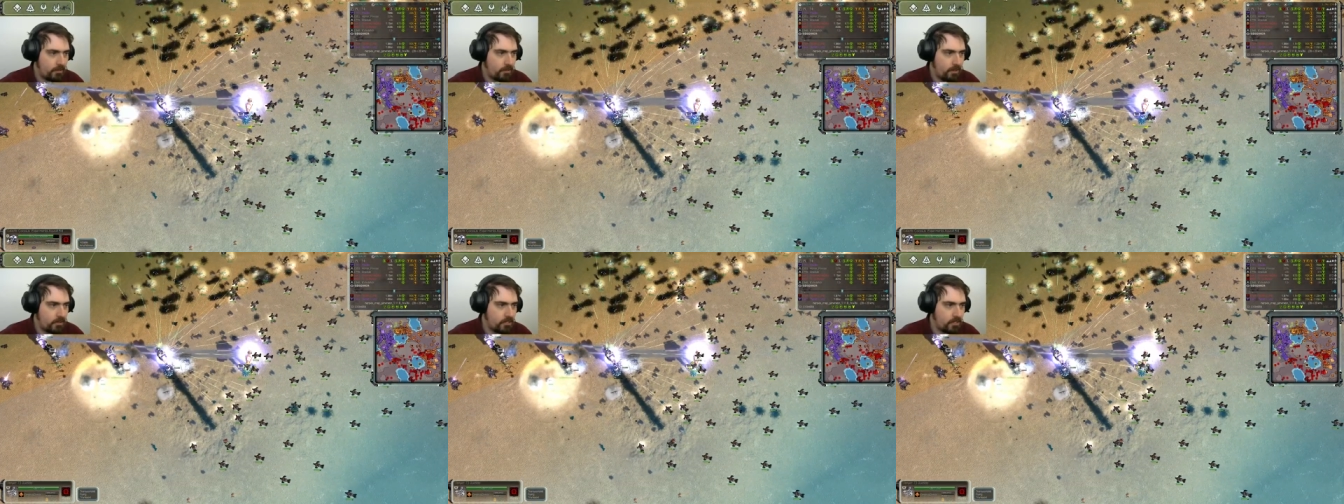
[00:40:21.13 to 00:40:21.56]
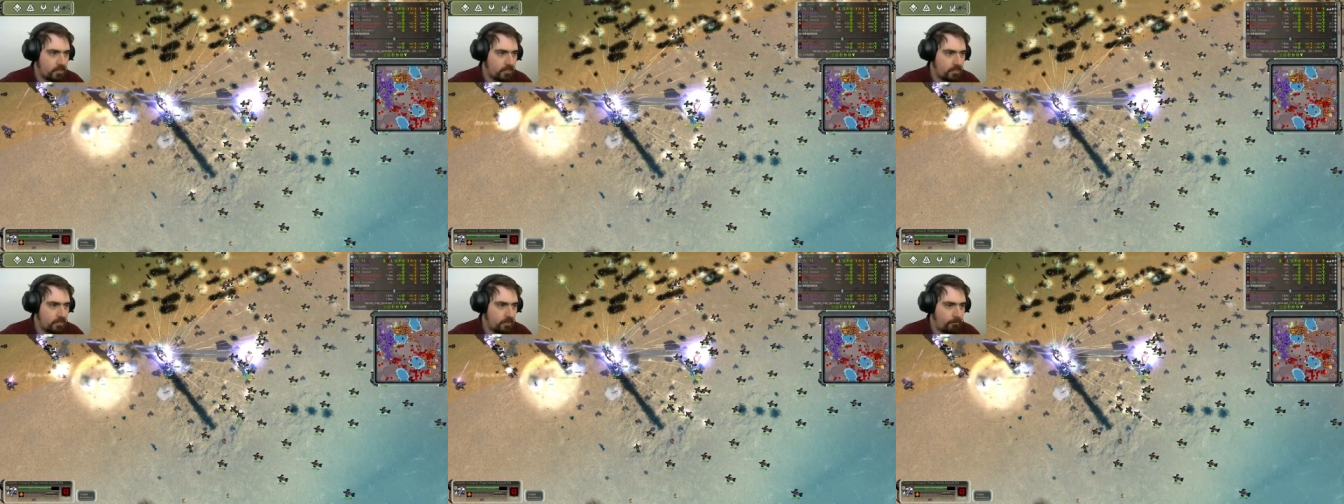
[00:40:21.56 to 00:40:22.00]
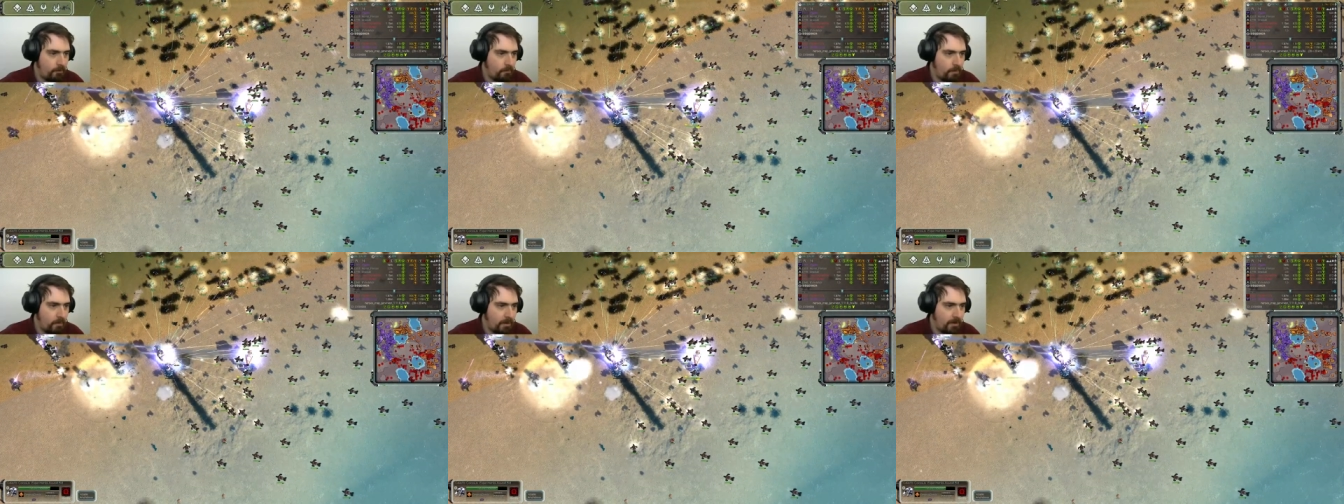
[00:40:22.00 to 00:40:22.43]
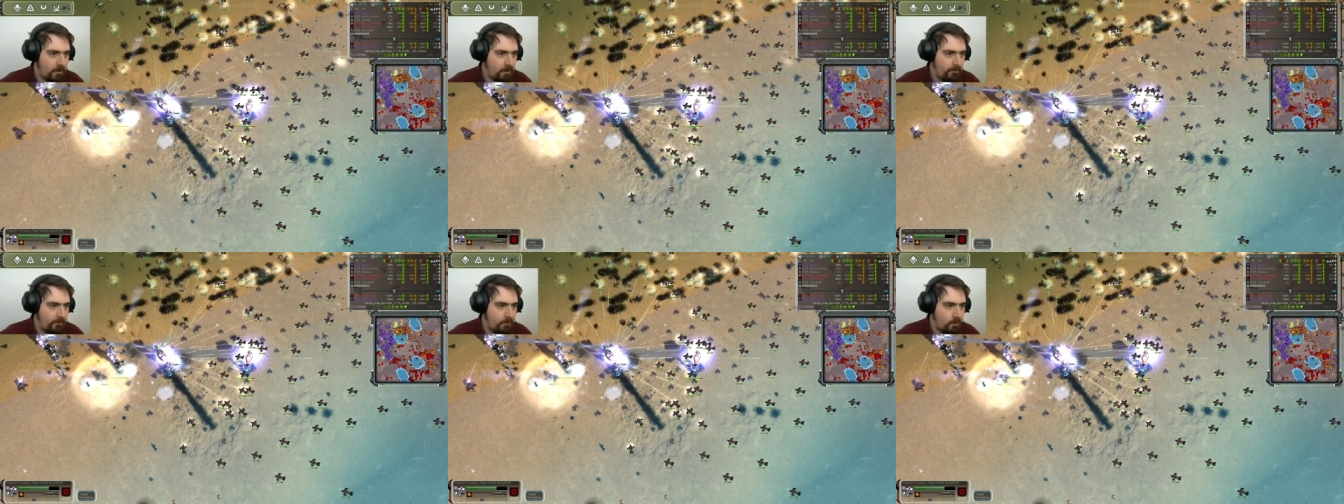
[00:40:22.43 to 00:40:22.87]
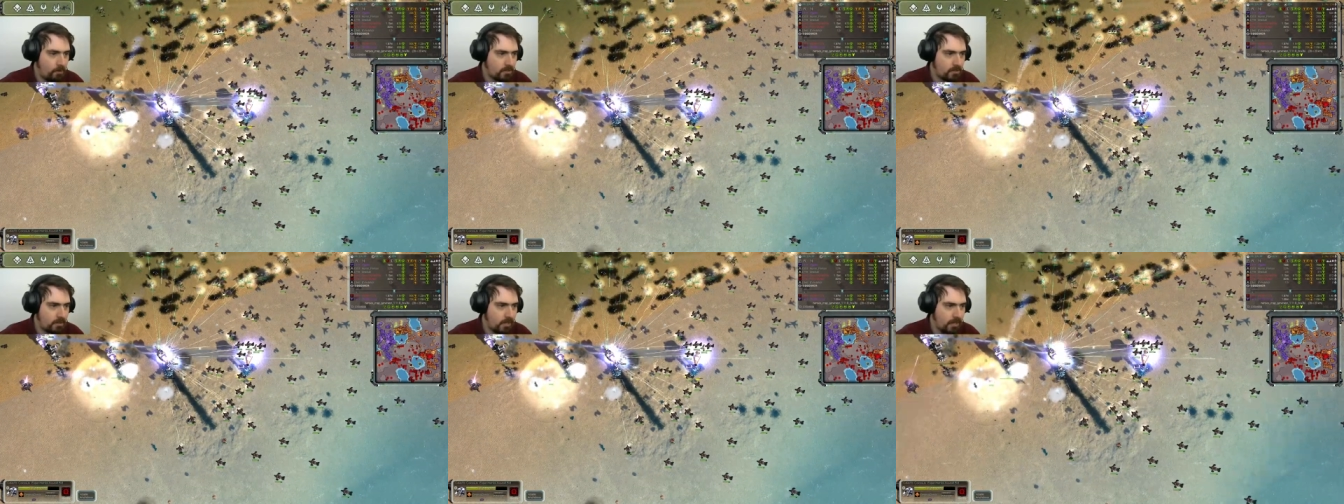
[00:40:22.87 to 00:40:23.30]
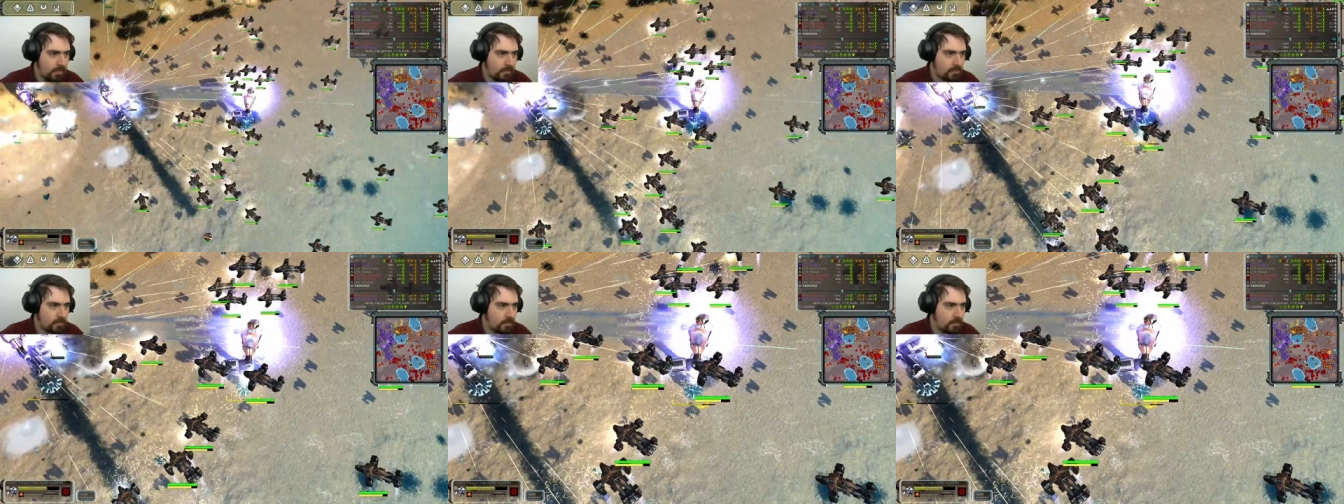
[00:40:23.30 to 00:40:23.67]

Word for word: the GCs from Pepitto focus it.